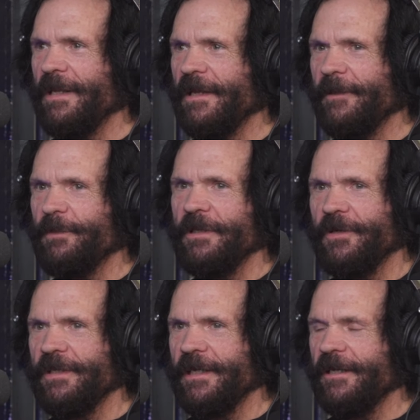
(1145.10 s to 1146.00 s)
A lot of
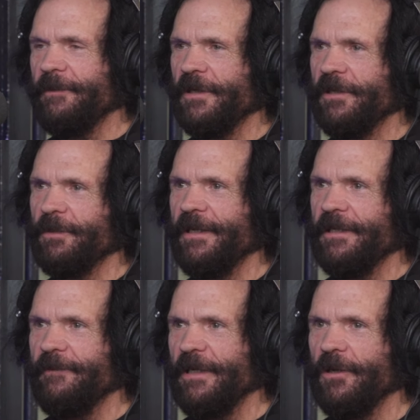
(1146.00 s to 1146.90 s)
people, you get up to the plate
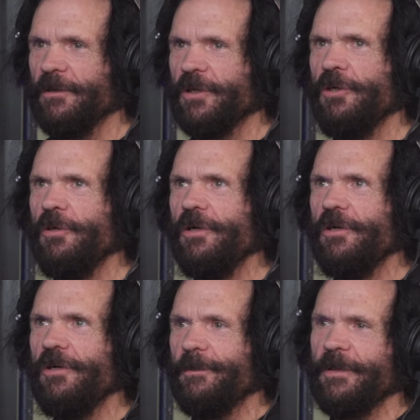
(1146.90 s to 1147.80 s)
and everybody go,
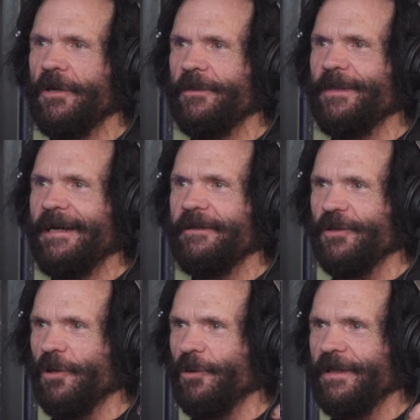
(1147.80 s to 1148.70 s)
Coop. No, not
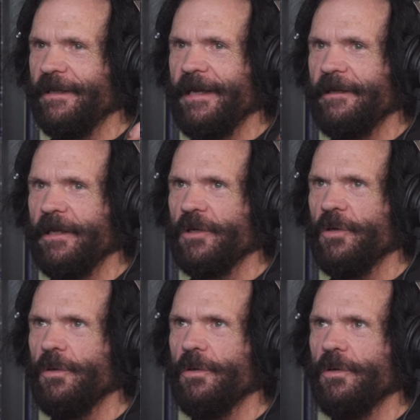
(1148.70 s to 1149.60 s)
lower than that, like
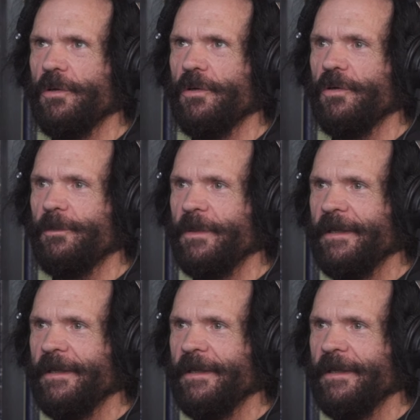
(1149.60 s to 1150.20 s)
Coop.